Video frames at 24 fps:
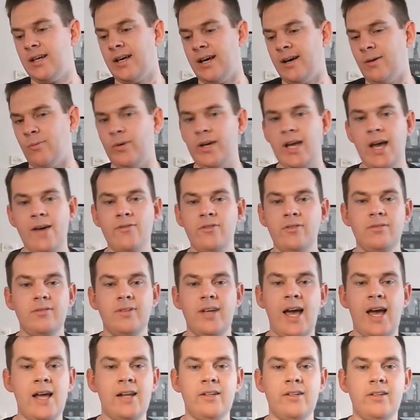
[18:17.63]
We haven't
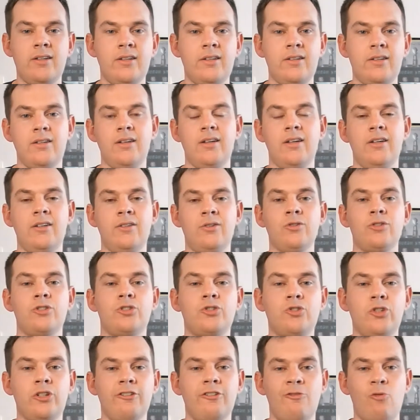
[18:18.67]
had a good
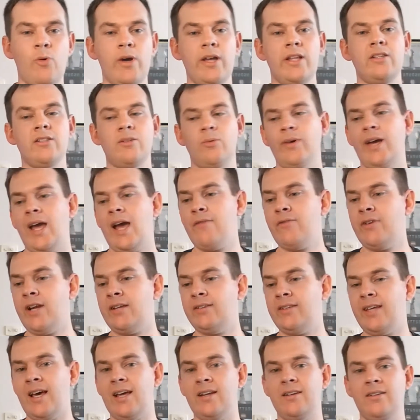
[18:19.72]
string of wins, and we haven't had
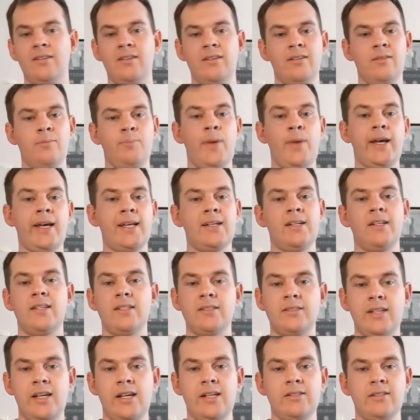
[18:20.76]
that back end of the
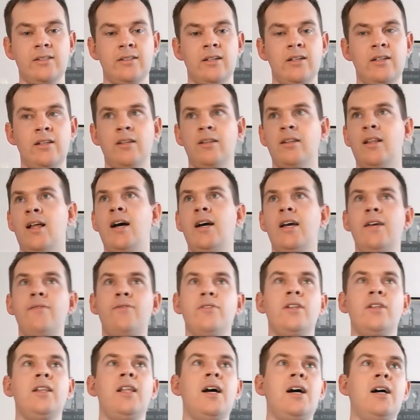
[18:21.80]
season, and
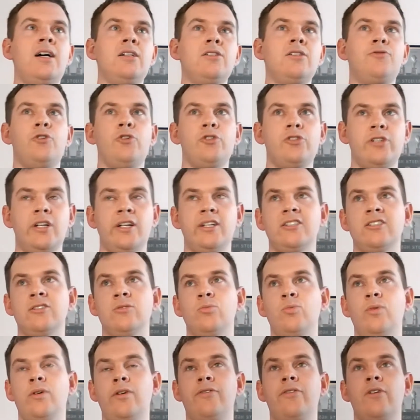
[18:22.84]
even the last few seasons
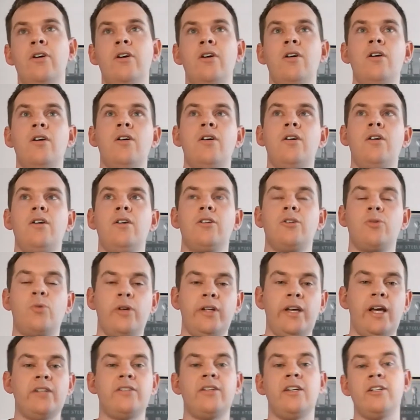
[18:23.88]
with
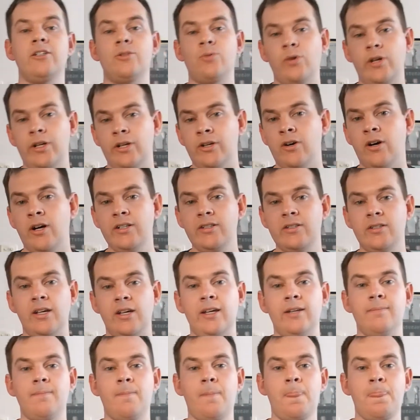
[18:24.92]
2018, 2019,
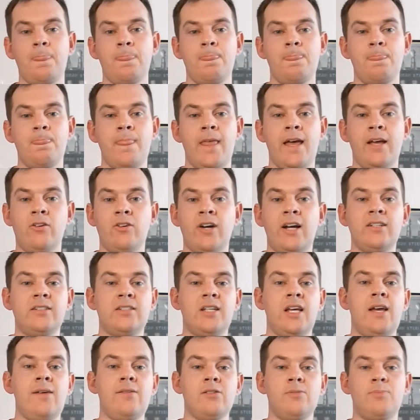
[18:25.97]
had great
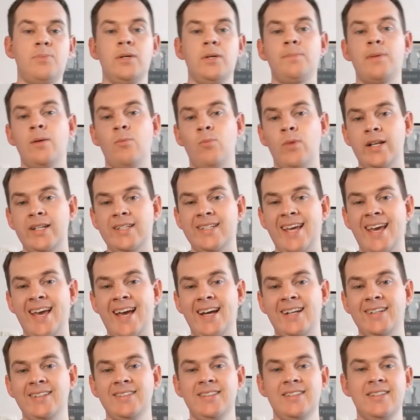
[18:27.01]
teams. Big Ben went
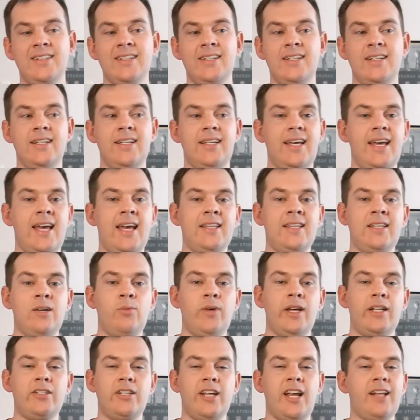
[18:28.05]
down, and then we
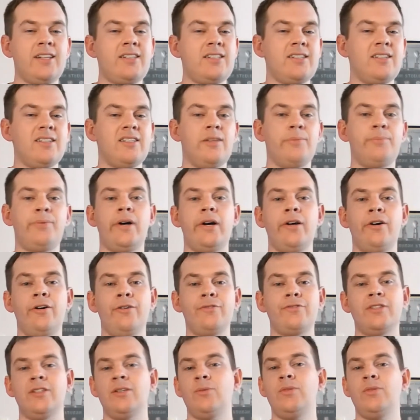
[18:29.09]
had chances to get in the playoffs,
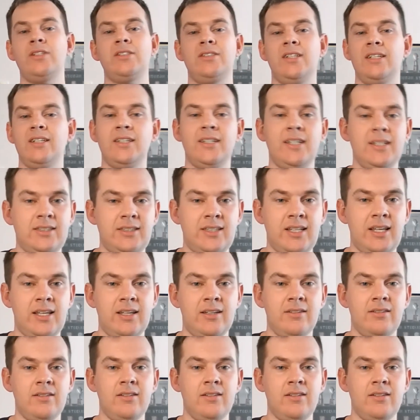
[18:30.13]
and then we just didn't get there.